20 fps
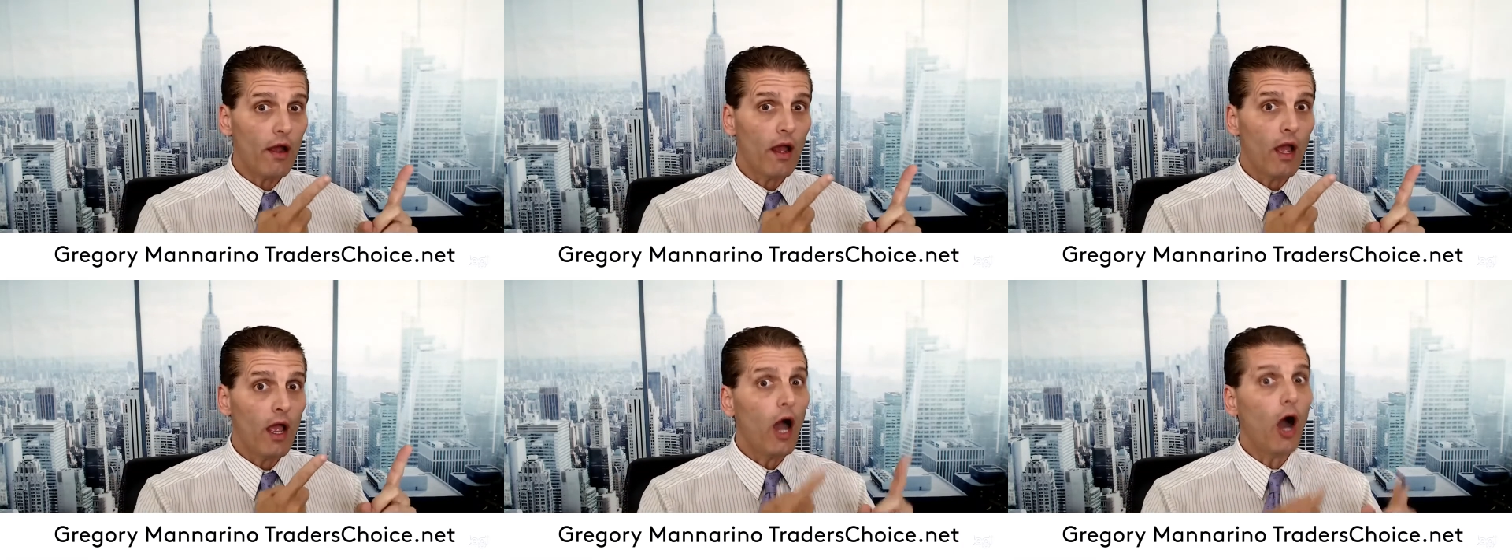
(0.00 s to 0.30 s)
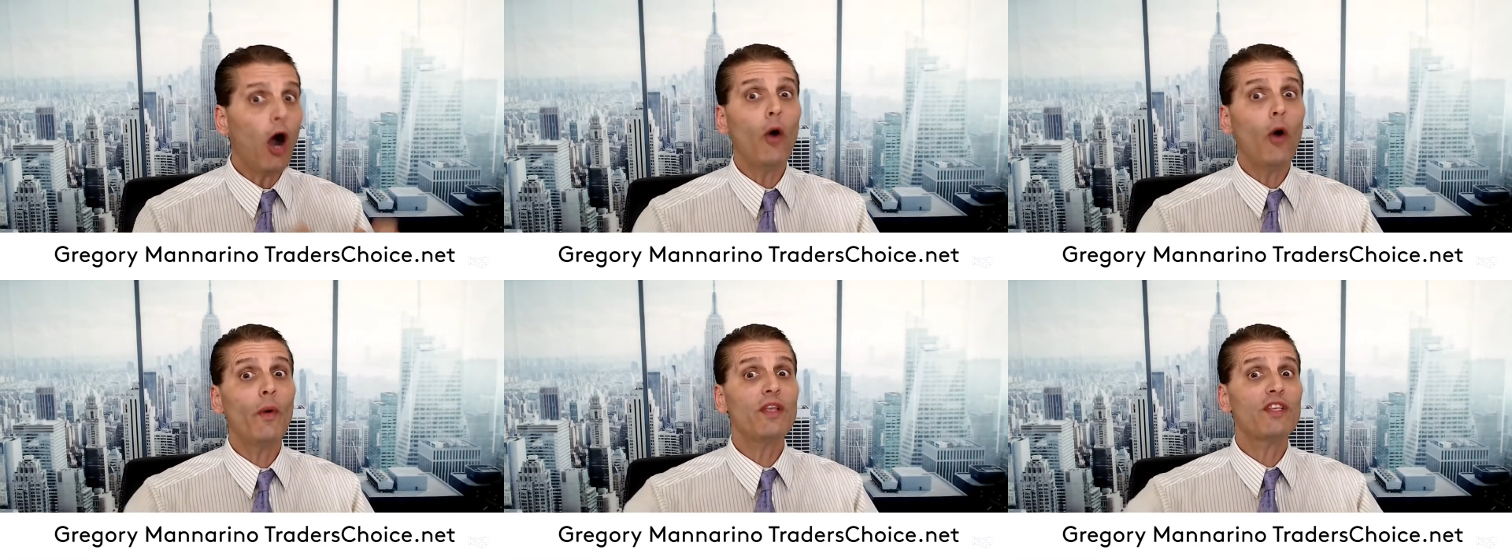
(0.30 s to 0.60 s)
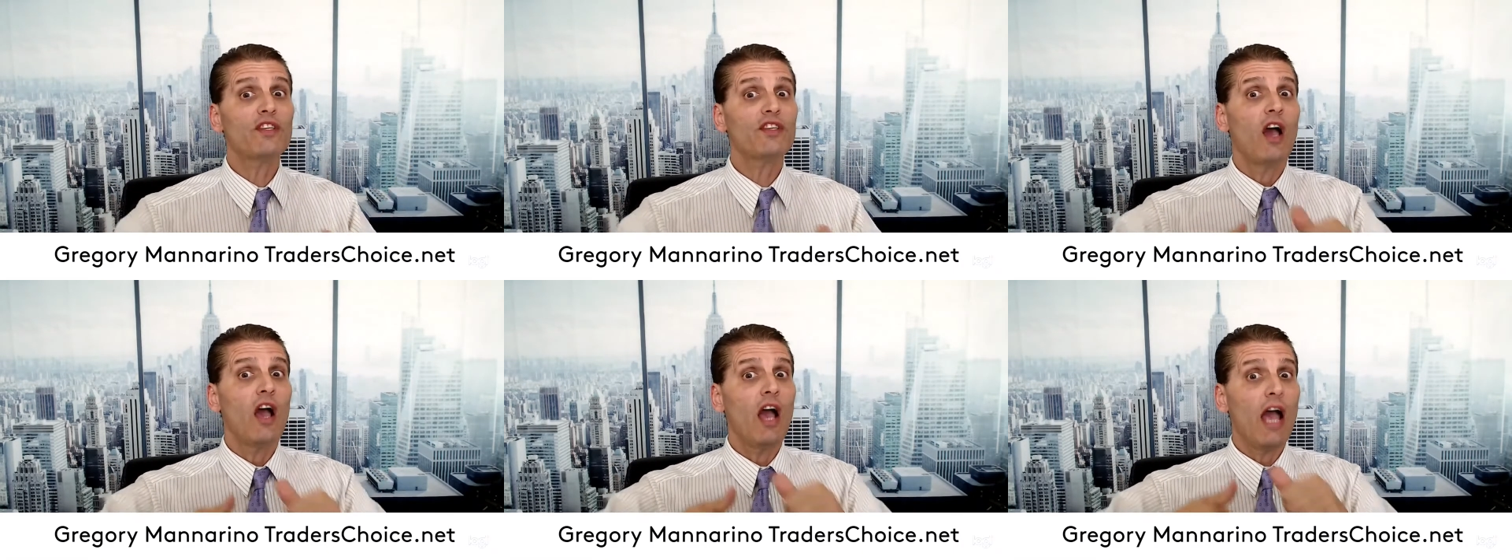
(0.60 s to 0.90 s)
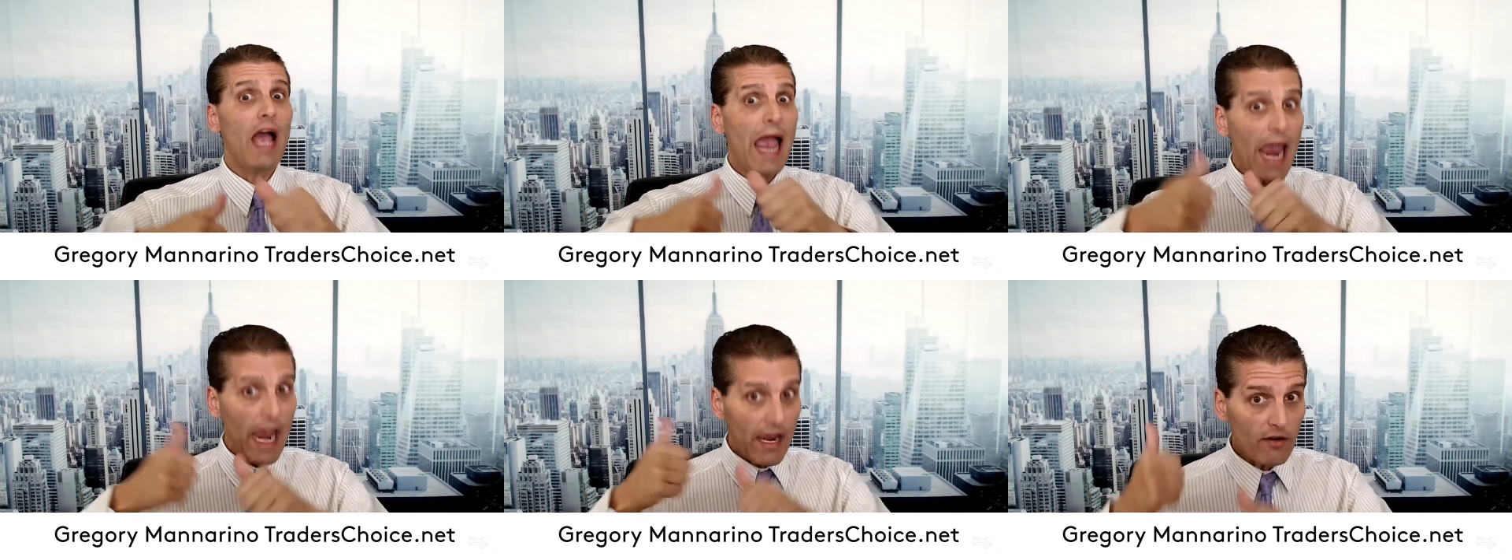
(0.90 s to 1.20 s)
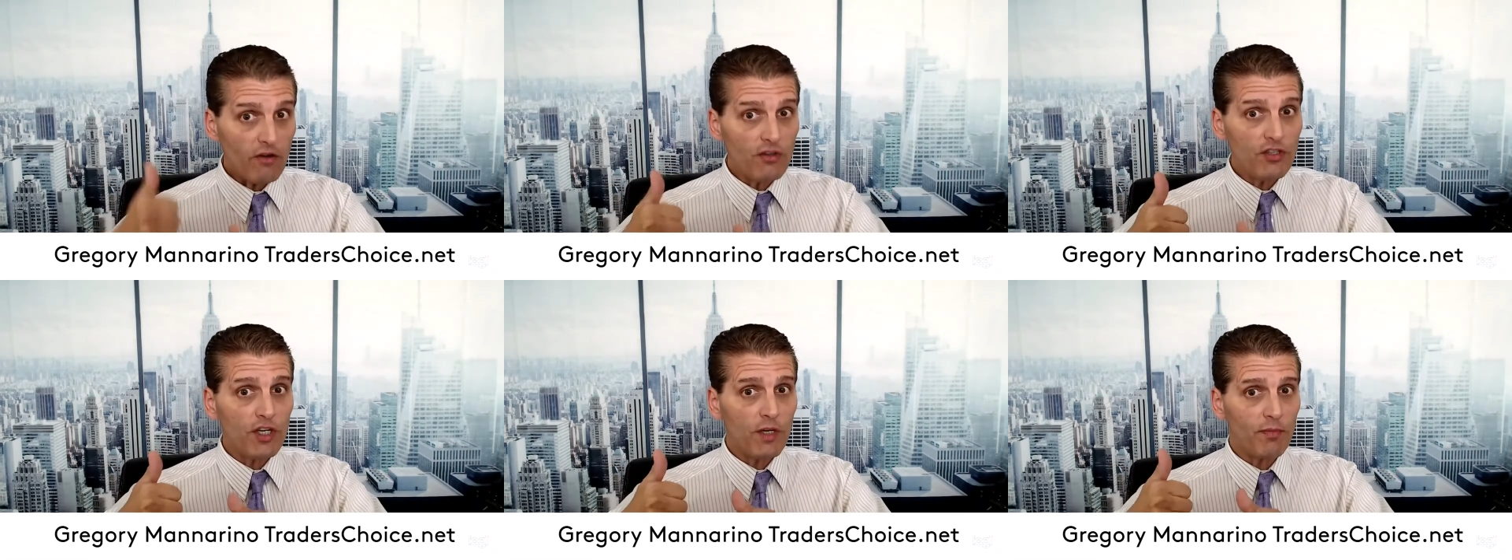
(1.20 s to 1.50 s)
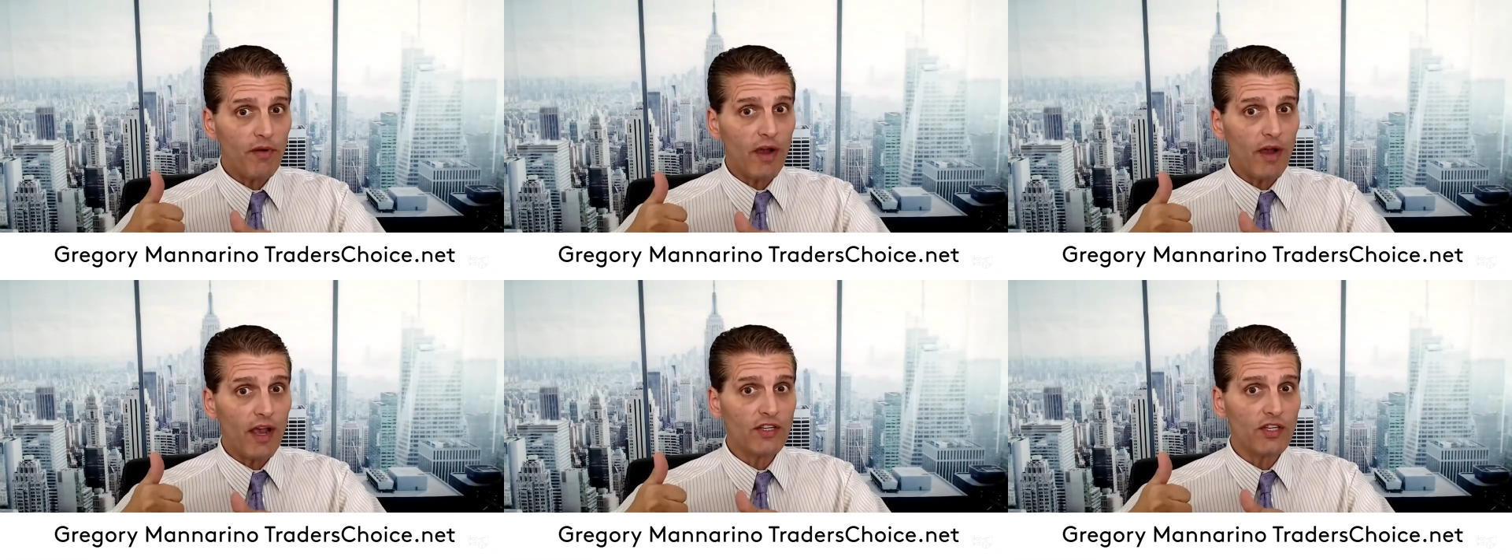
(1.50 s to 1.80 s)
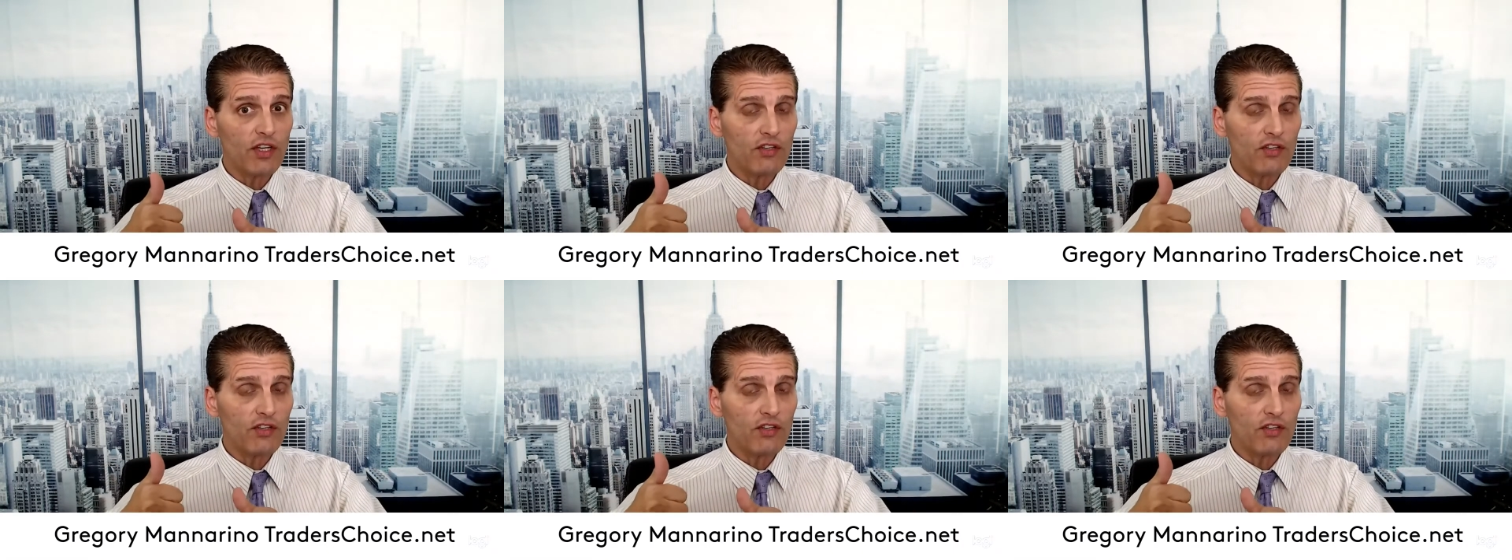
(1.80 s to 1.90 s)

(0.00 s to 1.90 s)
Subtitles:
Oh, it's energy prices,